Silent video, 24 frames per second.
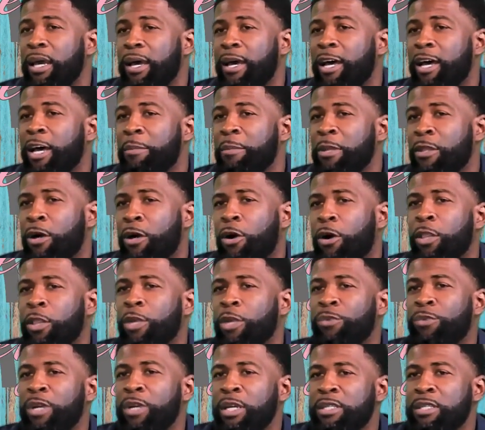And the only
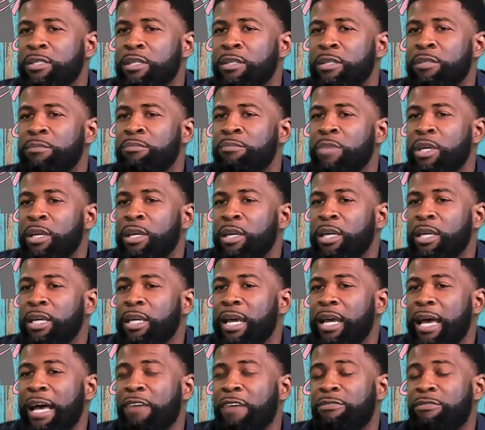reason
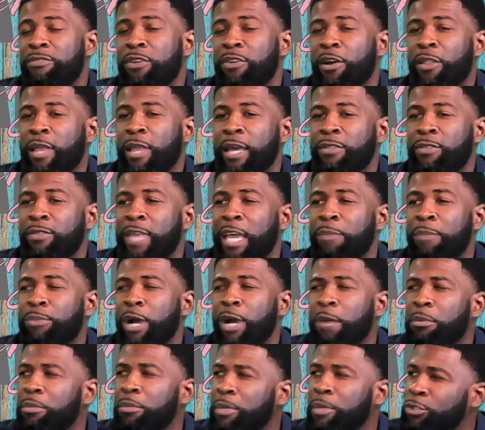I feel like they
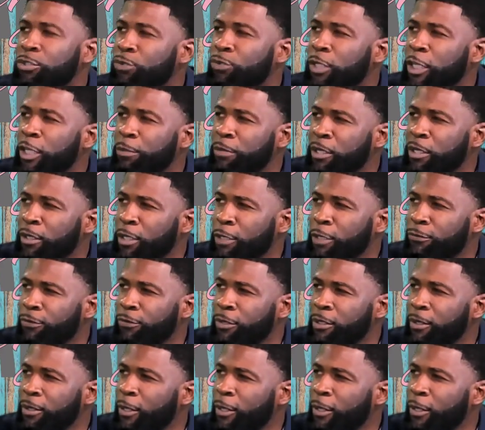probably treated me different